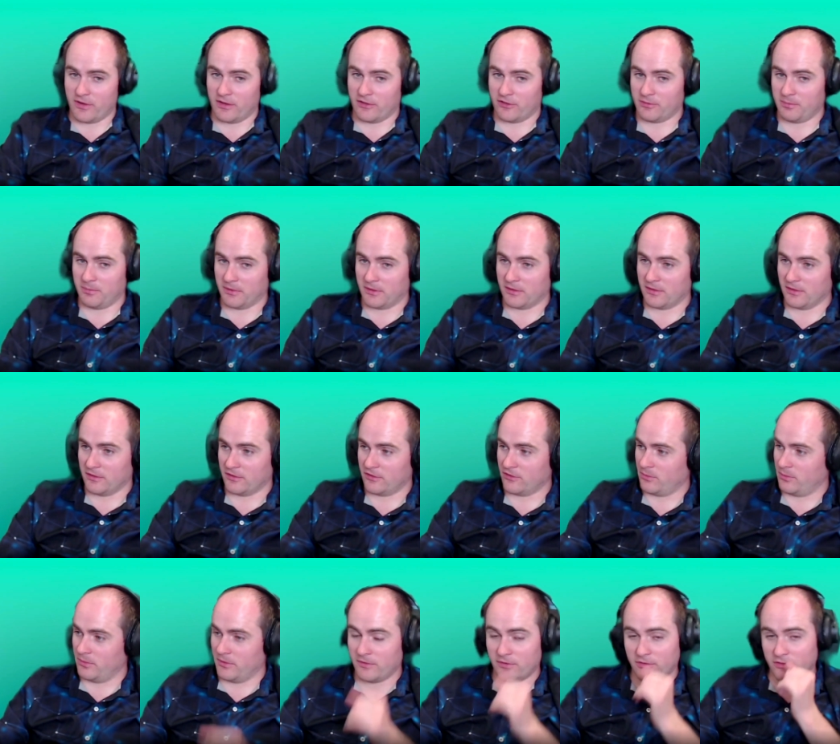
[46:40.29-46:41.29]
us because
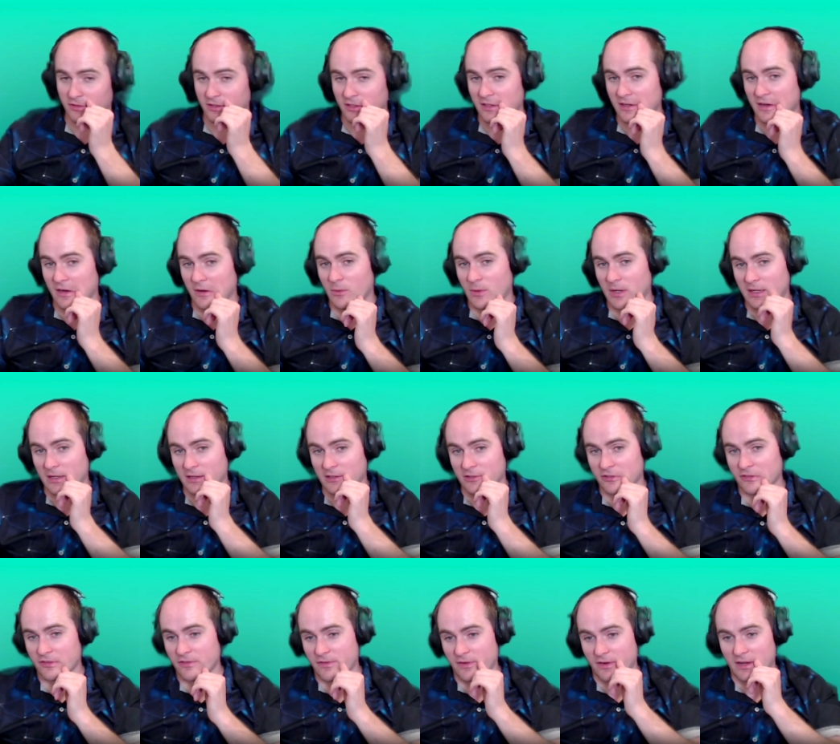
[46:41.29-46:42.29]
we've suddenly got a wait
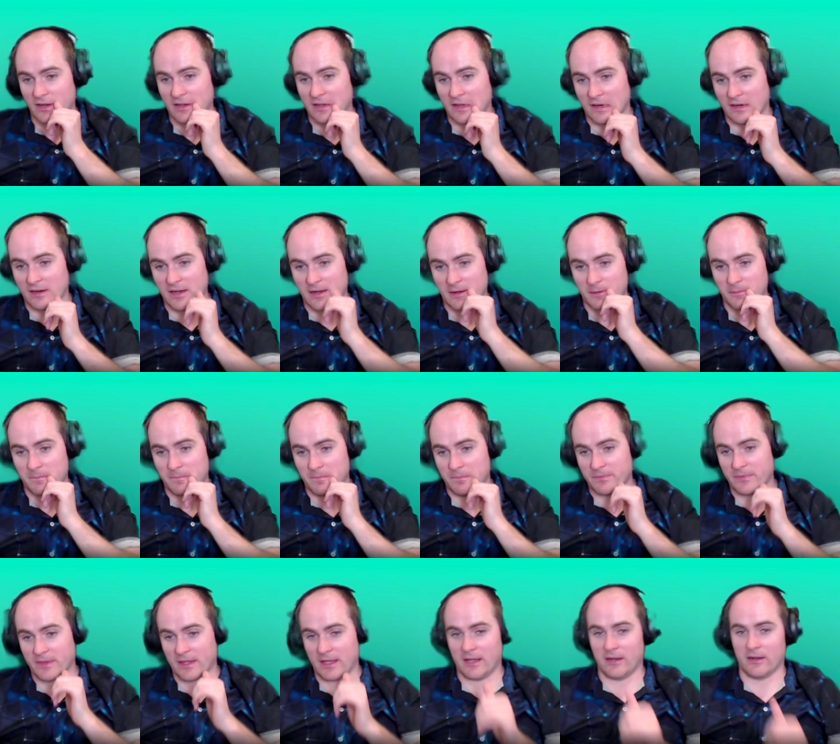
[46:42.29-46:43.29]
list for
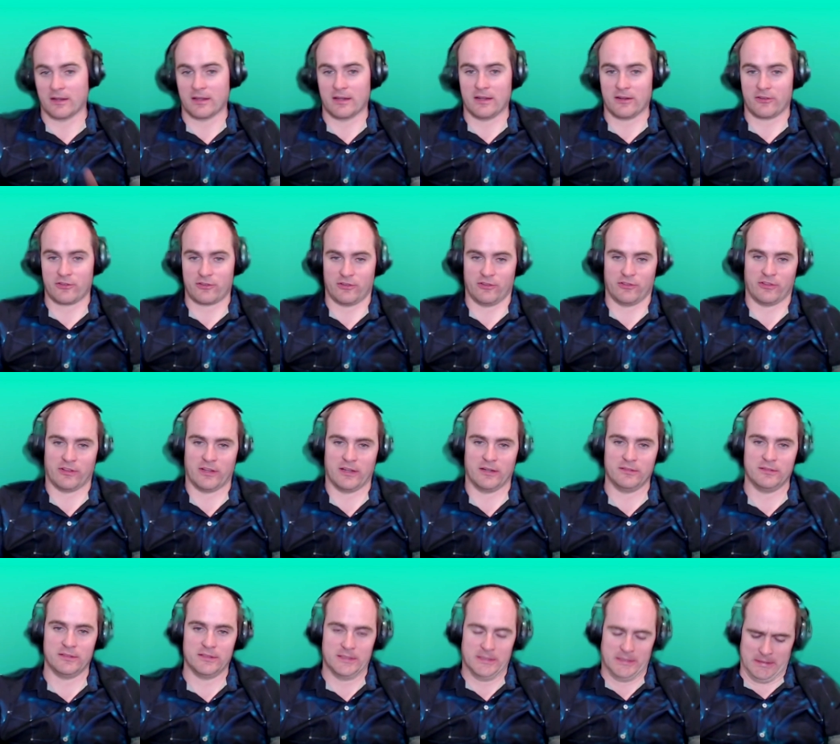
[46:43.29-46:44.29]
our connections
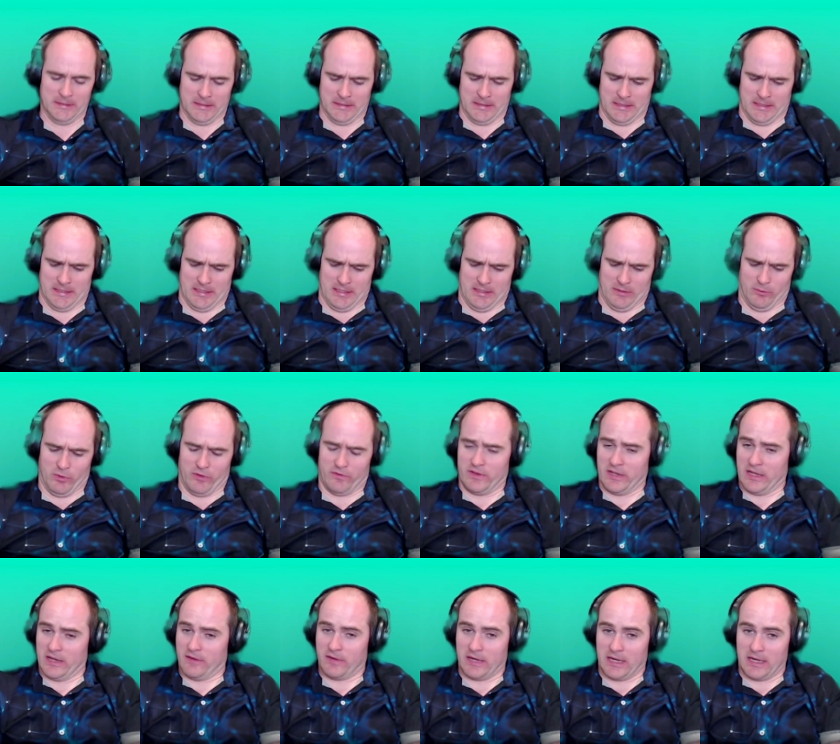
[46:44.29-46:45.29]
now. We've
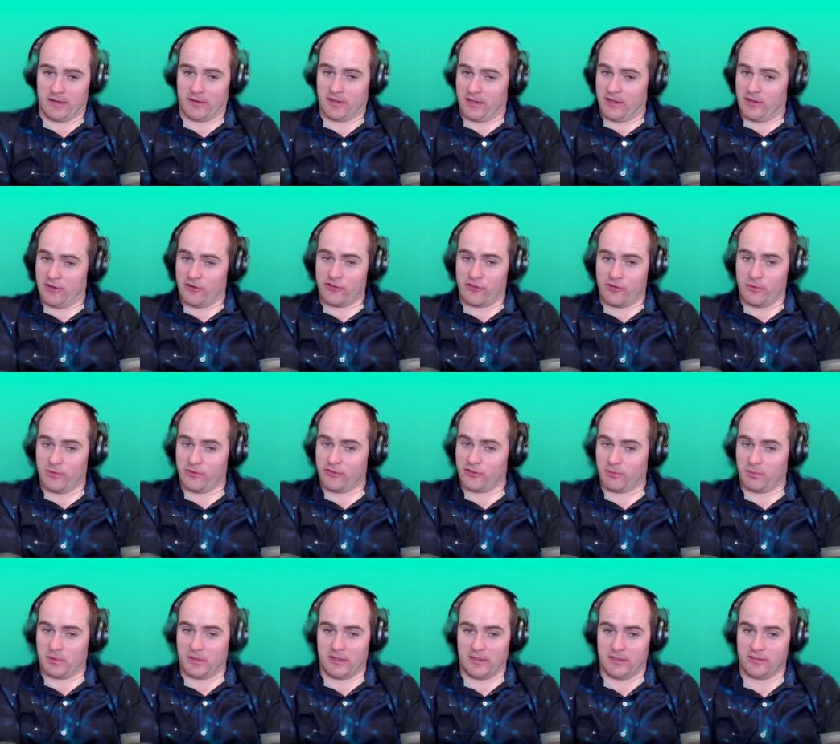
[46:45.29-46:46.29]
never had an issue with
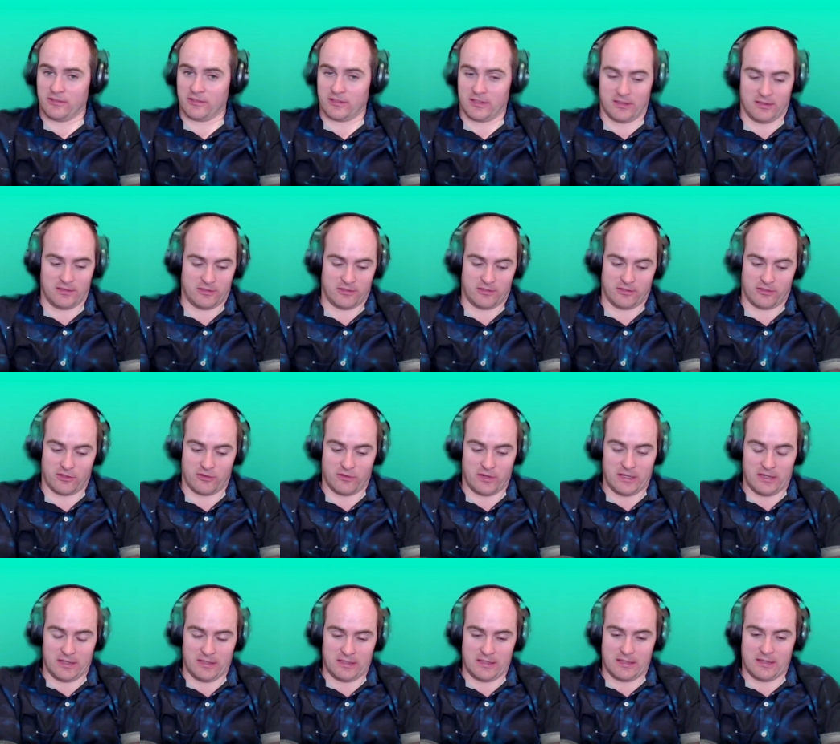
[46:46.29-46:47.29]
suppliers saying this is a
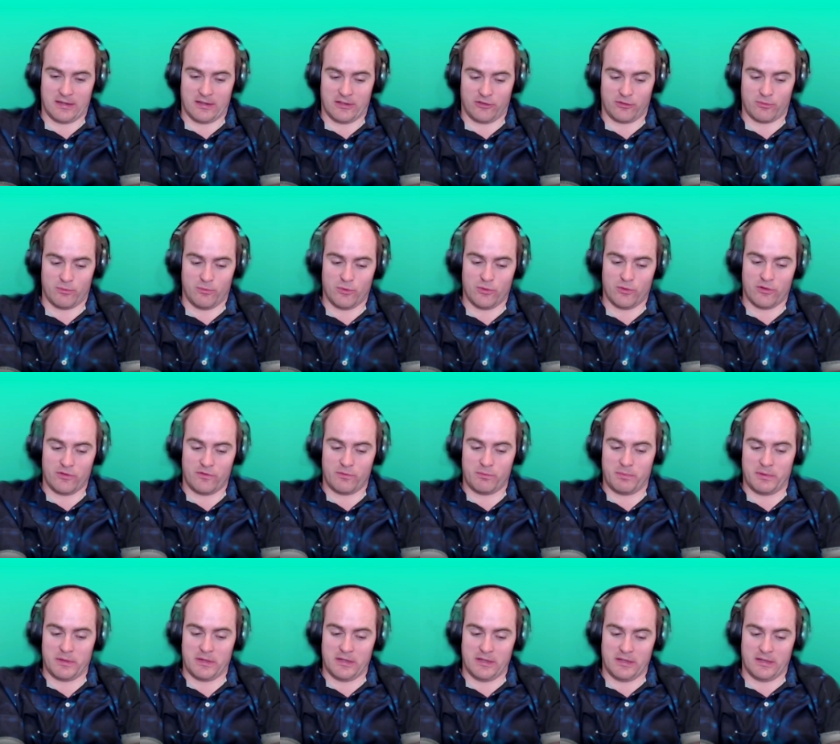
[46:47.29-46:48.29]
great idea. It's more of
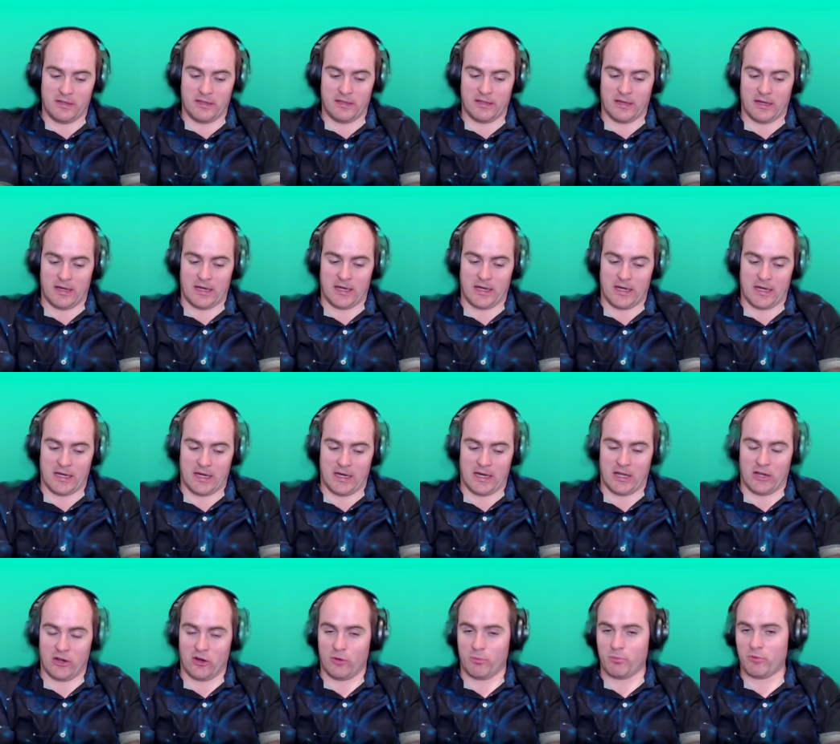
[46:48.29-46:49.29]
been
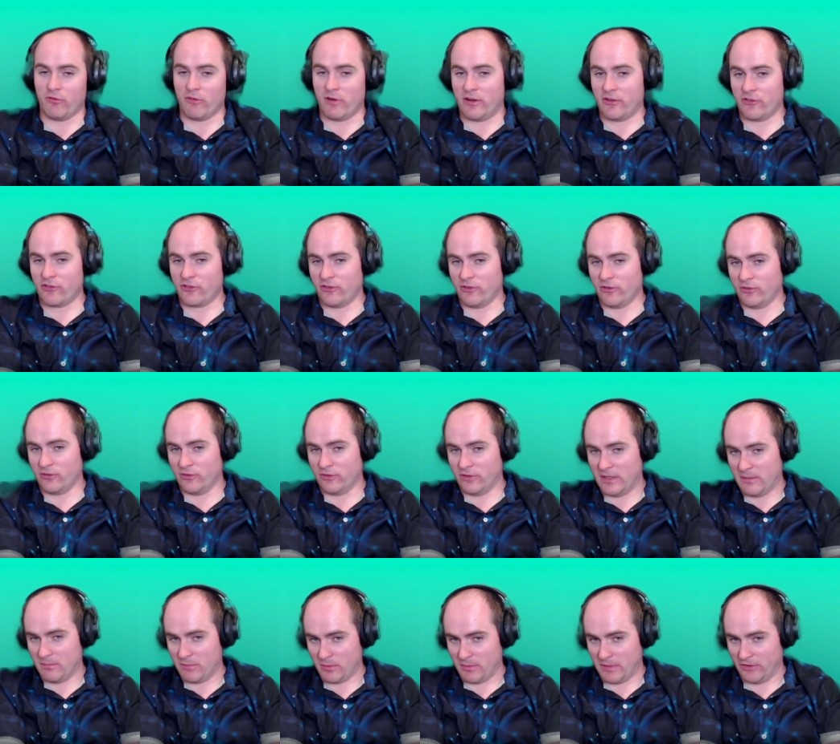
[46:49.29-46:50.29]
an operational
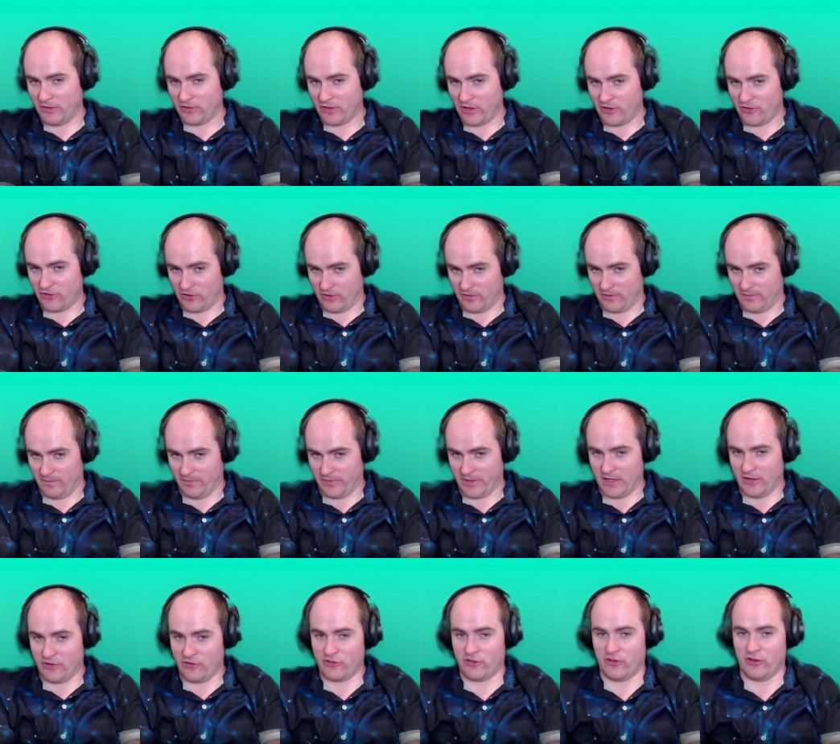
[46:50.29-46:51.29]
implementation
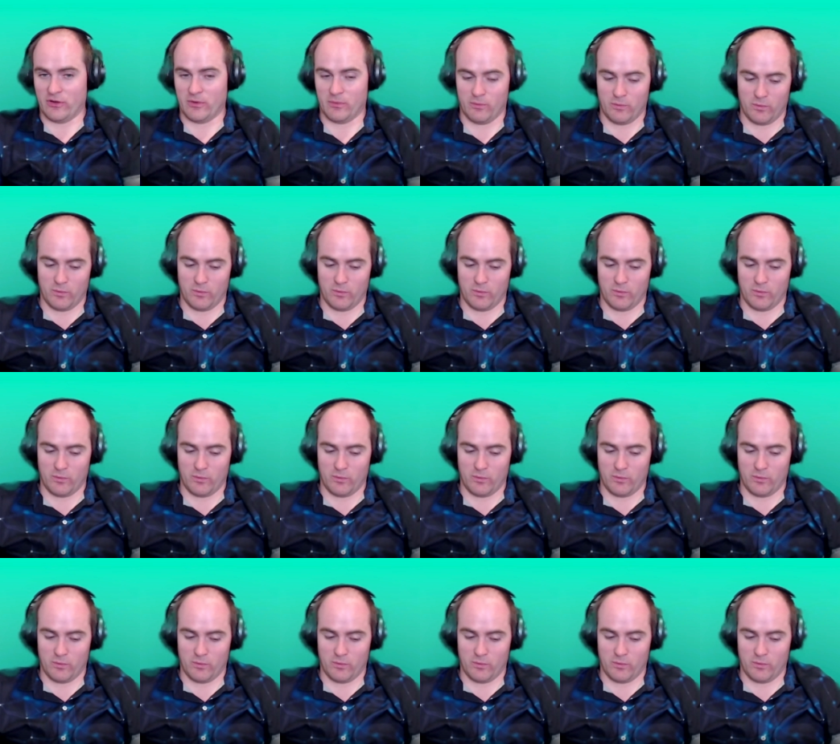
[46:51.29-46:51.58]
issue.